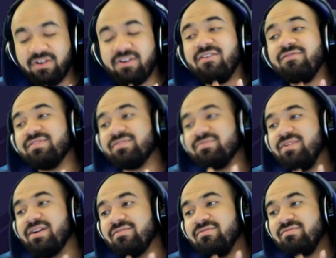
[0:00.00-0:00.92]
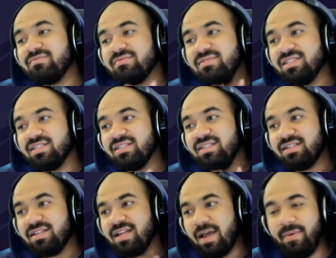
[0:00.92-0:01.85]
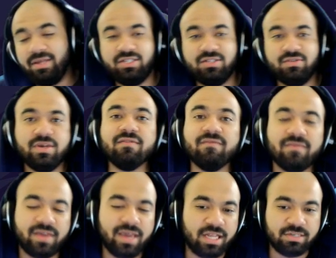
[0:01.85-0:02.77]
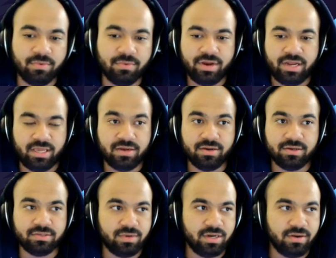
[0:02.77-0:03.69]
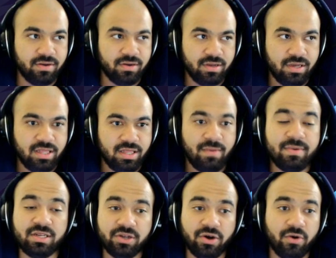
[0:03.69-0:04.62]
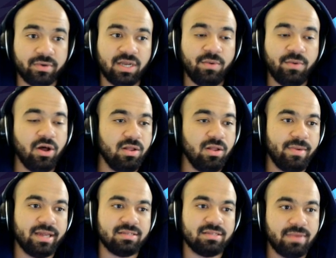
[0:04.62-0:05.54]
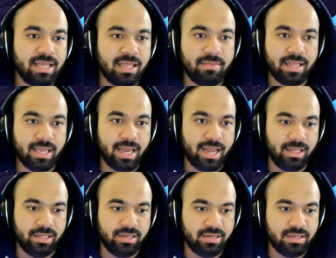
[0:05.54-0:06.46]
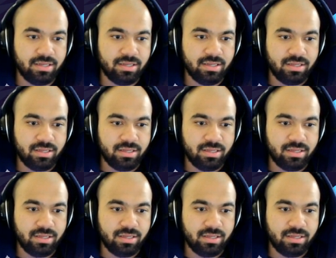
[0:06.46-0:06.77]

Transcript: fuck off this route. I bet you we can catch a Mareanie here as well. That'd be dope, because I went all the way back to Melemele Island